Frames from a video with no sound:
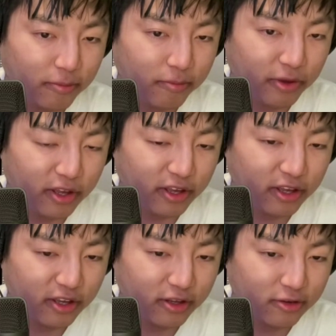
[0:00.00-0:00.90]
a
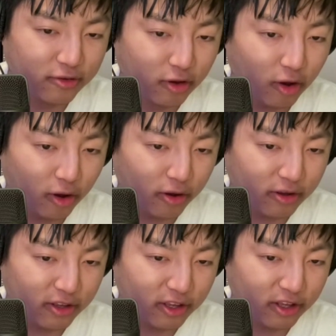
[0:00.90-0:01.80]
big song.
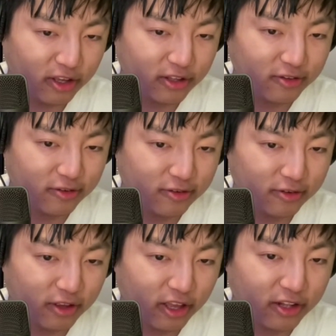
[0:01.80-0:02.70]
It, it's
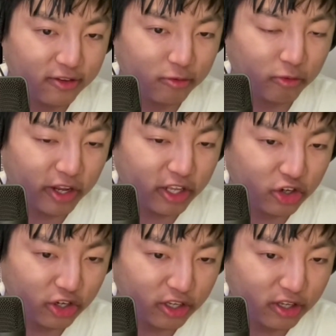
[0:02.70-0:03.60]
it's
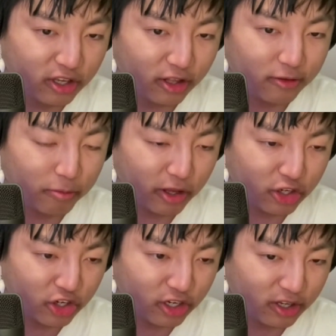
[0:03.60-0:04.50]
rangy, it's
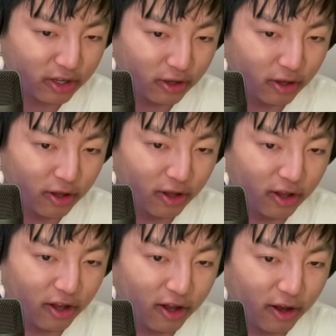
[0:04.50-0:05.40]
pitchy.
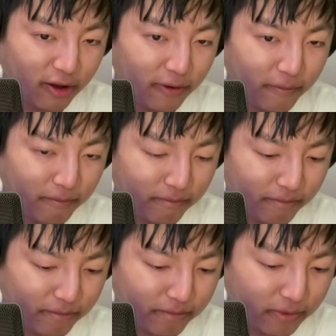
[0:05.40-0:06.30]
Um,